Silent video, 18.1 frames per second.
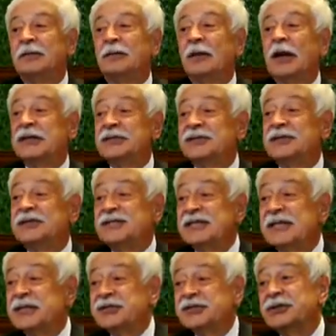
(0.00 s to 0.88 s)

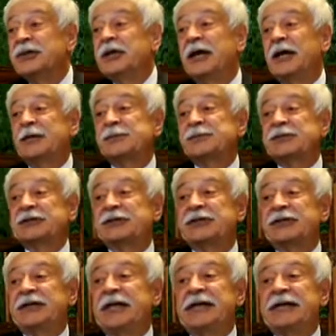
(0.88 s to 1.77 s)
modernization helps
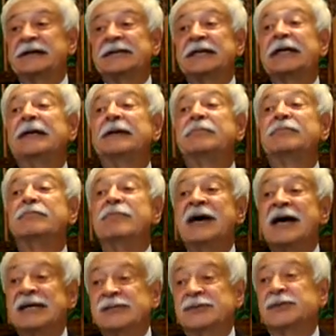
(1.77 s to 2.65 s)
create
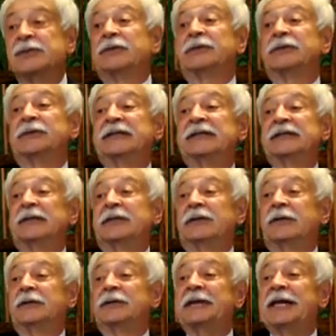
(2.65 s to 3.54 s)
mass
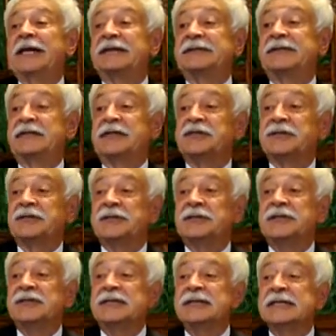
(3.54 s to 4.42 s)

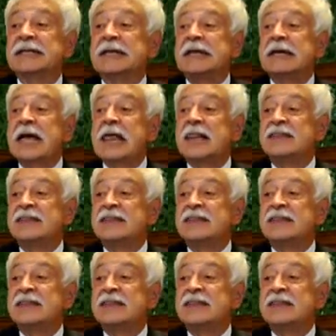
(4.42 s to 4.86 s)
orientations